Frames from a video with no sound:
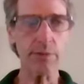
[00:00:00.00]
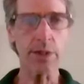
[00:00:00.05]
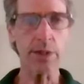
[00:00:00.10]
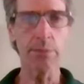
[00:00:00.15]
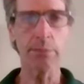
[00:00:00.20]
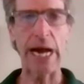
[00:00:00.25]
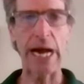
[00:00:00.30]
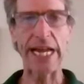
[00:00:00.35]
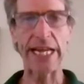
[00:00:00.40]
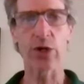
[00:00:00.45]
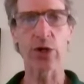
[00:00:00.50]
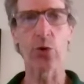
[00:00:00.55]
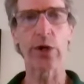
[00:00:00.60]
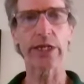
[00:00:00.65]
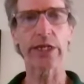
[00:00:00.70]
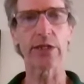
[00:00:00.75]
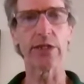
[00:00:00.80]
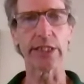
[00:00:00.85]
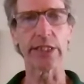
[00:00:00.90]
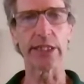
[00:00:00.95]
buy it
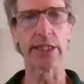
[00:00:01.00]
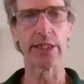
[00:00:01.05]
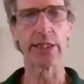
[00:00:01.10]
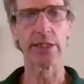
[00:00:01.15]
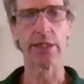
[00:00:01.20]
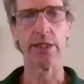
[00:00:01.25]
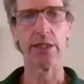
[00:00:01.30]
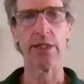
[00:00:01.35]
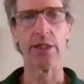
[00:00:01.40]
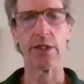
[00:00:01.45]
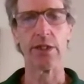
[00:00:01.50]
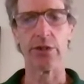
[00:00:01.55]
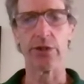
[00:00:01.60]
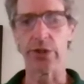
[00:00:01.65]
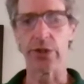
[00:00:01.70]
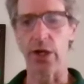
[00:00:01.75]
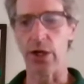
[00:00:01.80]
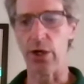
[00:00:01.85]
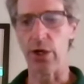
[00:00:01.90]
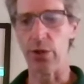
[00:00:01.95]
quickly.
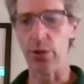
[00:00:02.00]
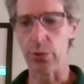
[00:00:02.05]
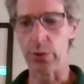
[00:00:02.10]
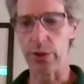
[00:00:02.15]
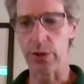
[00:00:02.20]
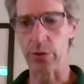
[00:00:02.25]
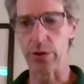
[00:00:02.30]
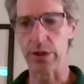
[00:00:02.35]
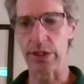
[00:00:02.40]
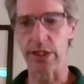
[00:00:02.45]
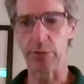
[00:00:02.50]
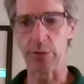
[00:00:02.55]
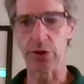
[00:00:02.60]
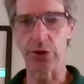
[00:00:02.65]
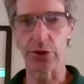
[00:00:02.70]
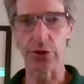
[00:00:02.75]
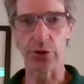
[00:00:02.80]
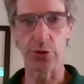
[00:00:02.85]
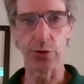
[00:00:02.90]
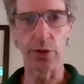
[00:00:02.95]
So we were able
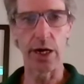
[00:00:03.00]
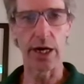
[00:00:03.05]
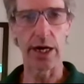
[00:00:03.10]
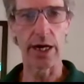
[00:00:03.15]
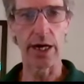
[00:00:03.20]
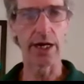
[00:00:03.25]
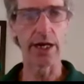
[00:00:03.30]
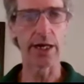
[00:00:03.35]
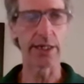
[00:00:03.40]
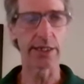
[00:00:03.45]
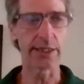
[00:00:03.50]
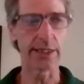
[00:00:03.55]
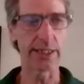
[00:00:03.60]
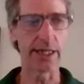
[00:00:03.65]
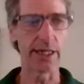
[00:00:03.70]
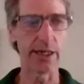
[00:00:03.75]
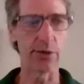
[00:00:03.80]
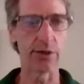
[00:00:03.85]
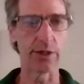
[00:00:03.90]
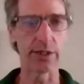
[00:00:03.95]
to, you
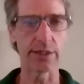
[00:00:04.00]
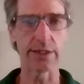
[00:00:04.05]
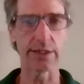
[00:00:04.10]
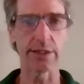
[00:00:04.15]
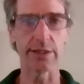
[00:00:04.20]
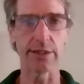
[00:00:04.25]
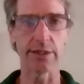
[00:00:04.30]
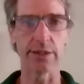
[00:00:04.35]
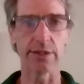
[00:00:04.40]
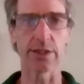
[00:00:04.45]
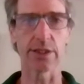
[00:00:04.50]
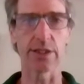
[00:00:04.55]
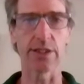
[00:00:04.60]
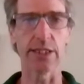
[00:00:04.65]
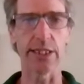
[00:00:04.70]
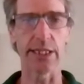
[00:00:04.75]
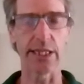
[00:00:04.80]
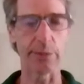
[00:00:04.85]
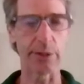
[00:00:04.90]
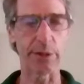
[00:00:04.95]
know,
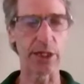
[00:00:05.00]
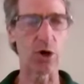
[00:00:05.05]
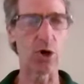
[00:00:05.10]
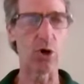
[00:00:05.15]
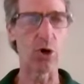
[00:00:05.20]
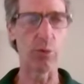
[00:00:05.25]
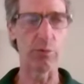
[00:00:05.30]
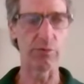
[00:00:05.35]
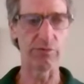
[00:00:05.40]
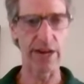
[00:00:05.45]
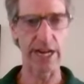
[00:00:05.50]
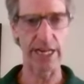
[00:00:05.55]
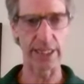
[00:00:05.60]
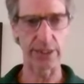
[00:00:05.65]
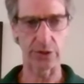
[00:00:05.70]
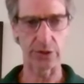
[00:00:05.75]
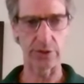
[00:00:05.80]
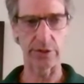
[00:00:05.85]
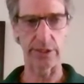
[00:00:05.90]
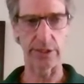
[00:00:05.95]
slam it home
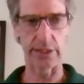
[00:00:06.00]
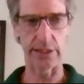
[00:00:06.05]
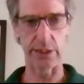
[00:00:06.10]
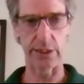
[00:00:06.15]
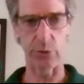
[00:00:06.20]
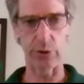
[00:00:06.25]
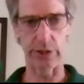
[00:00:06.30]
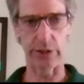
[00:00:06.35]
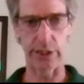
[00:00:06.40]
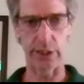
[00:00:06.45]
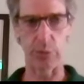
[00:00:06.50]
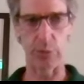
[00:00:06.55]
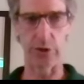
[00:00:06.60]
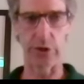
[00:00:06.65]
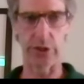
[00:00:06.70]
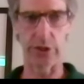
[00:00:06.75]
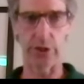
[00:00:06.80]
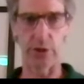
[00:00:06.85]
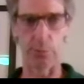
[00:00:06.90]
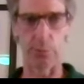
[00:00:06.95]
faster than he was able
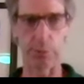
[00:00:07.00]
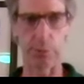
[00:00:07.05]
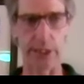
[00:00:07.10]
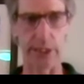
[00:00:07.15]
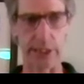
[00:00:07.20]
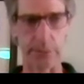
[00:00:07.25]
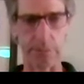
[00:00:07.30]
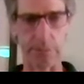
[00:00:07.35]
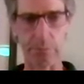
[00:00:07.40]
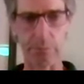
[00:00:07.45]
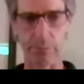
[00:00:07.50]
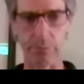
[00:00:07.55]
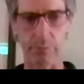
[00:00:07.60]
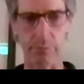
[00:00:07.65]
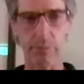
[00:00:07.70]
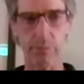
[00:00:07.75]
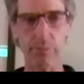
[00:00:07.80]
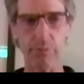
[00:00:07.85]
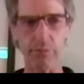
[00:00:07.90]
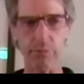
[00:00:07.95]
to compete.
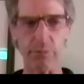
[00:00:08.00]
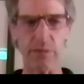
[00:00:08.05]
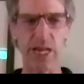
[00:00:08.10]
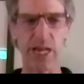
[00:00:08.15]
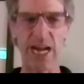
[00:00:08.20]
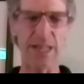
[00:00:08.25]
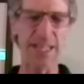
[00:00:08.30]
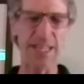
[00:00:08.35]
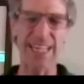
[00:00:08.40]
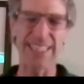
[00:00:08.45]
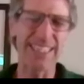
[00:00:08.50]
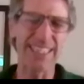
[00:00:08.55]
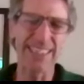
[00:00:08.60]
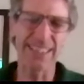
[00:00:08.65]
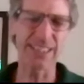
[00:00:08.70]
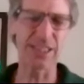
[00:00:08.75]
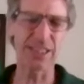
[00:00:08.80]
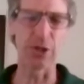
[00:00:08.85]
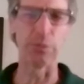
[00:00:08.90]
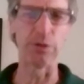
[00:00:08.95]
I
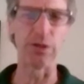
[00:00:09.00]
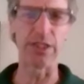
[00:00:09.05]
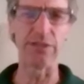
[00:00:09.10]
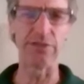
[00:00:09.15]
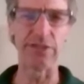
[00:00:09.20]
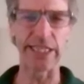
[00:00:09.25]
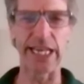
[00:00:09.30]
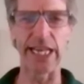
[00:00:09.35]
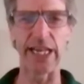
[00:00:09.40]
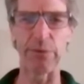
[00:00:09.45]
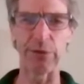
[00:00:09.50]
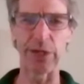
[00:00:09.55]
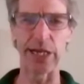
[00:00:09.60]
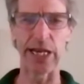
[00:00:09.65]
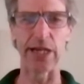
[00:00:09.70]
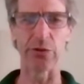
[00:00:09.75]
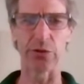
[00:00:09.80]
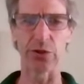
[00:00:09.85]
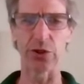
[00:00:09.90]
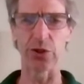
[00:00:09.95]
still believe it came
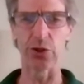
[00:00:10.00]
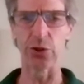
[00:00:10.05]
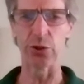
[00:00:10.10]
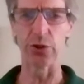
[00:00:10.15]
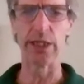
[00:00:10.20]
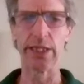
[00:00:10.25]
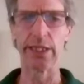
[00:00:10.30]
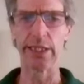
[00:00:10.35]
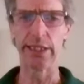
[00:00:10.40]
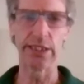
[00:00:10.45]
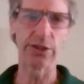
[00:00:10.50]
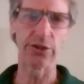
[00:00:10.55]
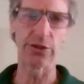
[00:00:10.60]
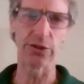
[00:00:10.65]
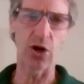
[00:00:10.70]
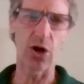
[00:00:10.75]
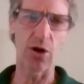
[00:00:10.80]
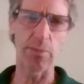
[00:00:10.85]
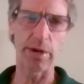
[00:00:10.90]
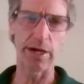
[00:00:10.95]
down to, here's
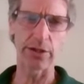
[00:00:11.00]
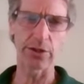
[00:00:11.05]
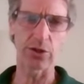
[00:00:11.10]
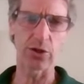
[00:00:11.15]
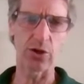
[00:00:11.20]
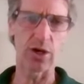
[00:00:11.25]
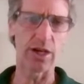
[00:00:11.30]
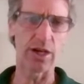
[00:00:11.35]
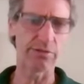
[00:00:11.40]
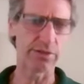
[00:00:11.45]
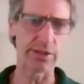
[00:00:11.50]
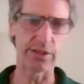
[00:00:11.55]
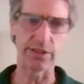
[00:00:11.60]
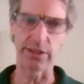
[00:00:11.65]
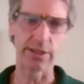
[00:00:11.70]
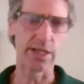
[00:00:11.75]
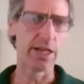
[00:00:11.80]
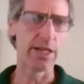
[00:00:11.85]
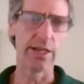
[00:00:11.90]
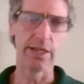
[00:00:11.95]
our best
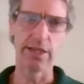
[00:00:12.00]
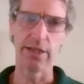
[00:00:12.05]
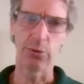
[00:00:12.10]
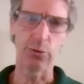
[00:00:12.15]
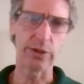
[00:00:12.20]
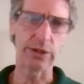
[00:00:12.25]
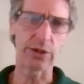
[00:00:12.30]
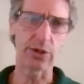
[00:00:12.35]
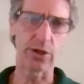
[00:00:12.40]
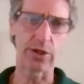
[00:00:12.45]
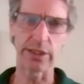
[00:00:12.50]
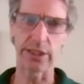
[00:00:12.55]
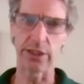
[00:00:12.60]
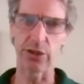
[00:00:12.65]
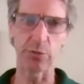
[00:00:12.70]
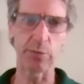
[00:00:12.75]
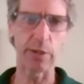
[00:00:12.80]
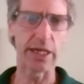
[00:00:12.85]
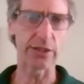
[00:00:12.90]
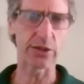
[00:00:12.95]
offer. We saw
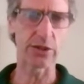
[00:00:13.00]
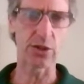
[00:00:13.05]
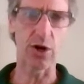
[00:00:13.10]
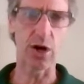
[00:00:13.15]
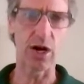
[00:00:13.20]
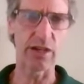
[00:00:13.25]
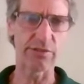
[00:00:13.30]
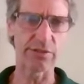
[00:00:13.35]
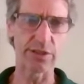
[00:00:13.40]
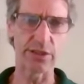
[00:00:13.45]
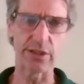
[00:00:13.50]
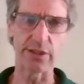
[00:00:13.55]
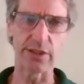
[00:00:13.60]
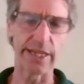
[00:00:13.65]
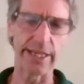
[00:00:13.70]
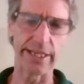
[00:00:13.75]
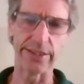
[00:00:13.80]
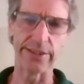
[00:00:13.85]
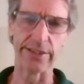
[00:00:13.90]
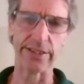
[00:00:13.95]
his best offer,
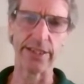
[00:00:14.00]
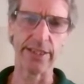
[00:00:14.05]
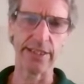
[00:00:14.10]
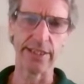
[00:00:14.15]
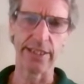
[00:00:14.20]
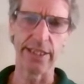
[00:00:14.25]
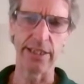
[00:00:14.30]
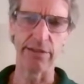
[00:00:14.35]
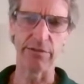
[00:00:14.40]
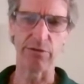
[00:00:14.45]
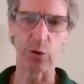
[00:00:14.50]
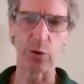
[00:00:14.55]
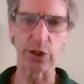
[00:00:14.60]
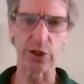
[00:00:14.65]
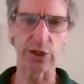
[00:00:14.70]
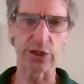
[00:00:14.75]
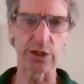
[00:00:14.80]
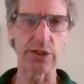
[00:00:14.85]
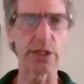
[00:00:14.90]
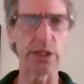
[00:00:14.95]
and
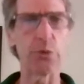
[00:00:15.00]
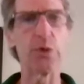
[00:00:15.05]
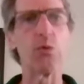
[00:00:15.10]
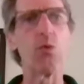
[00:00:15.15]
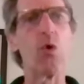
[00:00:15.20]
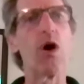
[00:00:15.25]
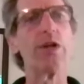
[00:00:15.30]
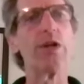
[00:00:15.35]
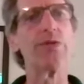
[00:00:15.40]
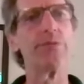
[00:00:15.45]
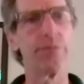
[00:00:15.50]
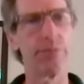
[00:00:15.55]
fortunately we won.